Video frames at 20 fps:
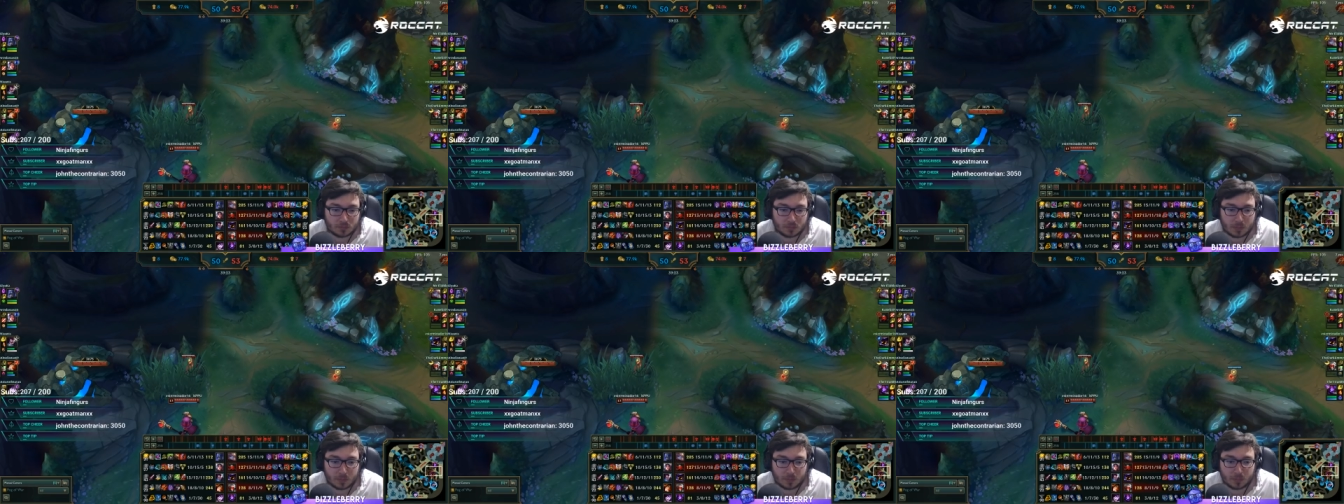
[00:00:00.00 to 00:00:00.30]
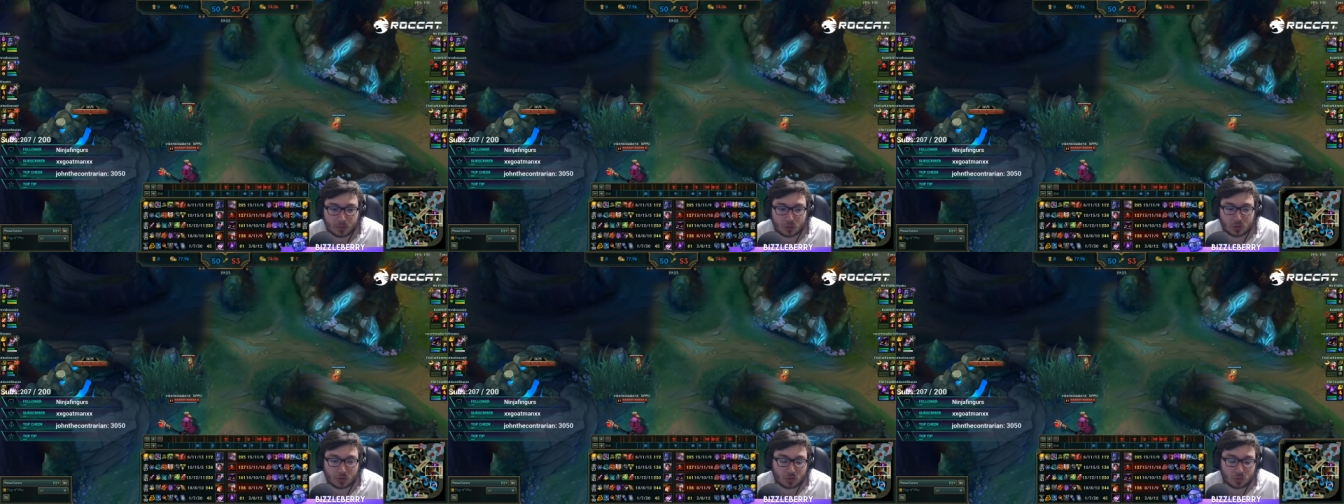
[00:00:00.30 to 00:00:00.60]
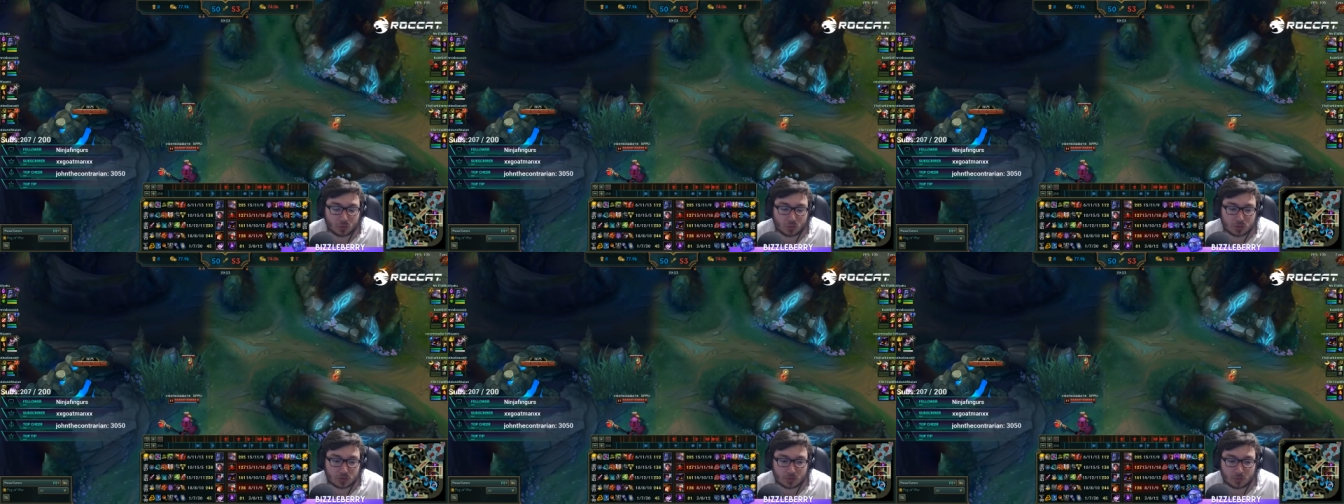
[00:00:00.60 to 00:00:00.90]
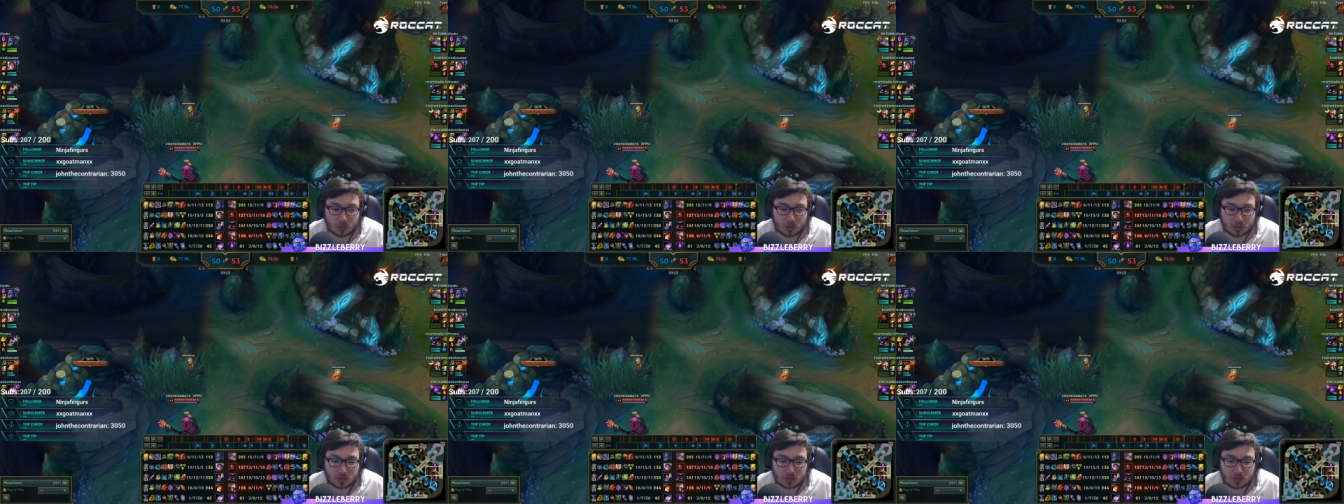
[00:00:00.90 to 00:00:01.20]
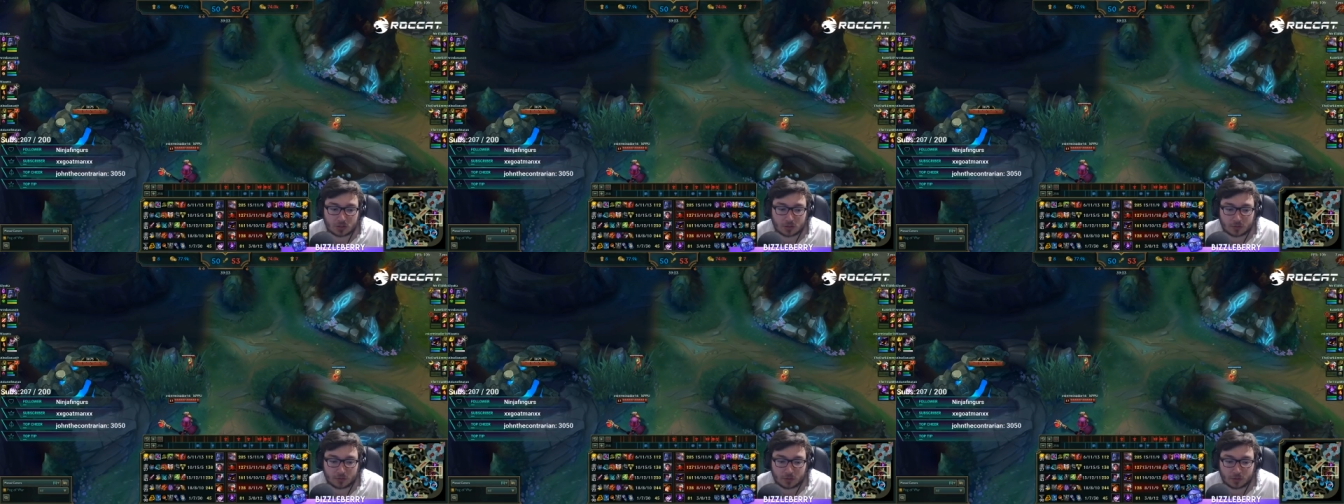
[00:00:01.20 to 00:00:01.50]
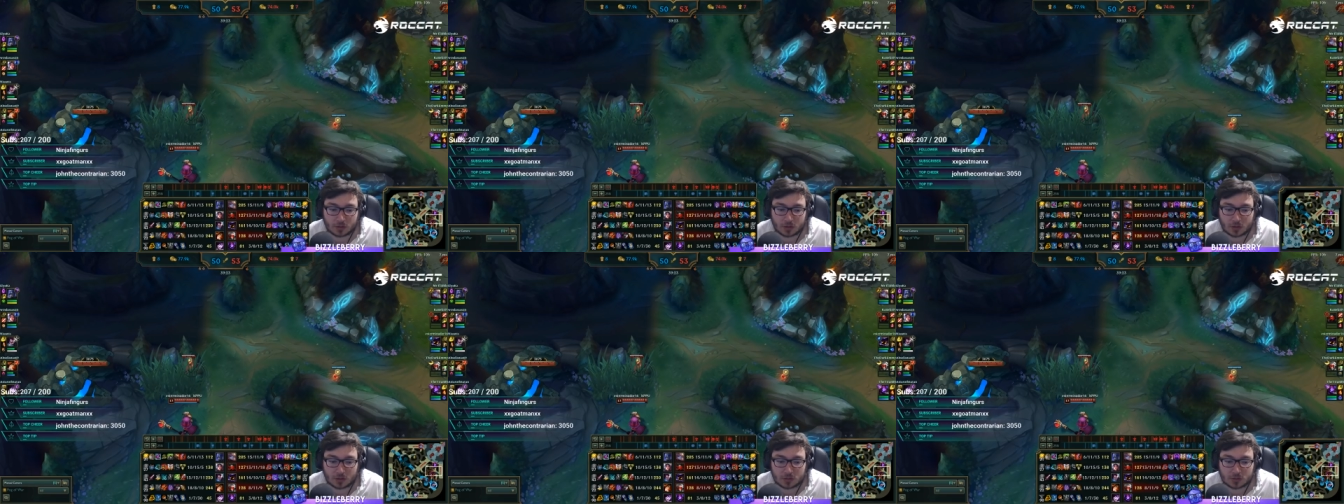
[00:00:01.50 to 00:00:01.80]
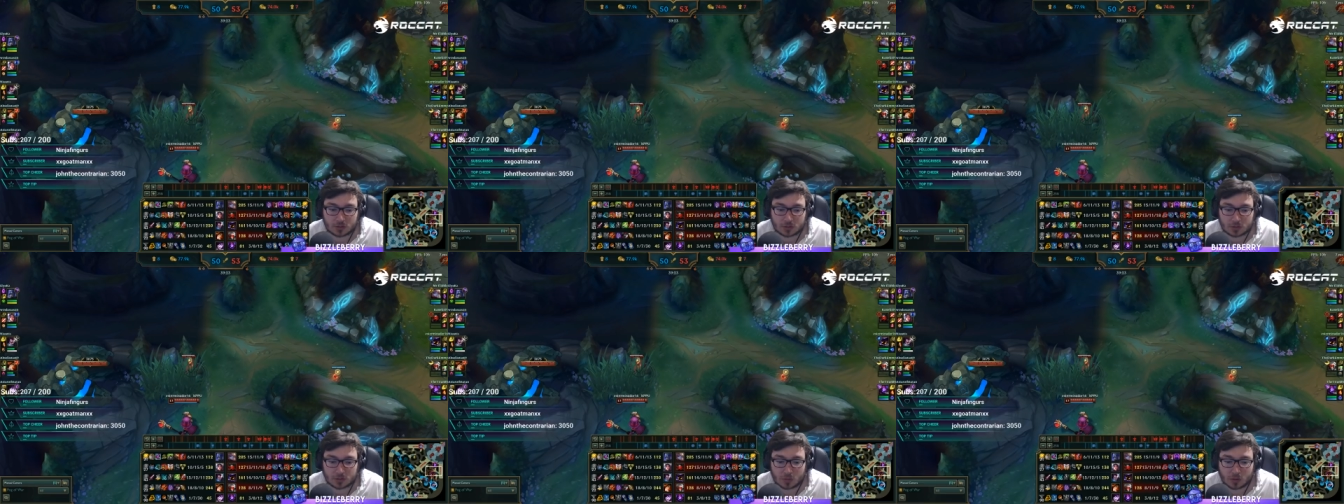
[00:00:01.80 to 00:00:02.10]
But Book could also work too for
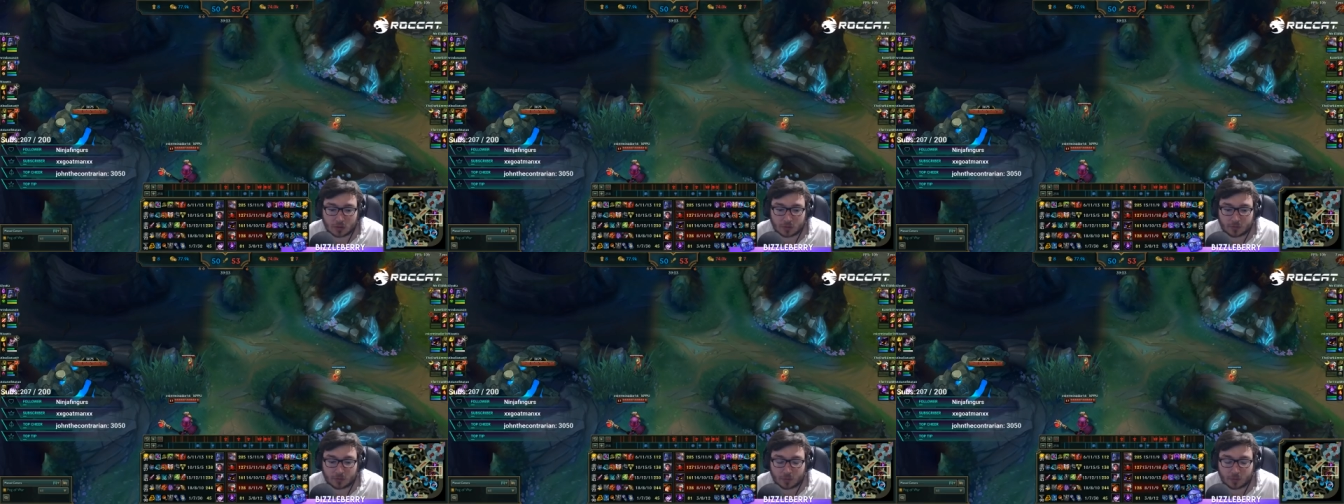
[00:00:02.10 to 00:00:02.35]
Ghosts as well